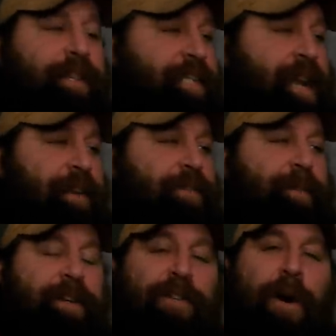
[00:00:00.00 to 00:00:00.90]
The channel's
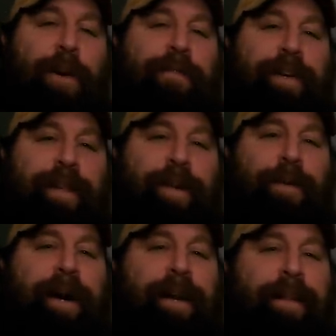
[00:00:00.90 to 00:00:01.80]
been growing really
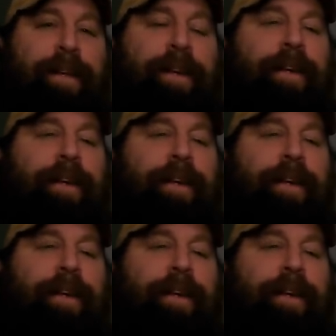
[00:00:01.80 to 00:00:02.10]
well.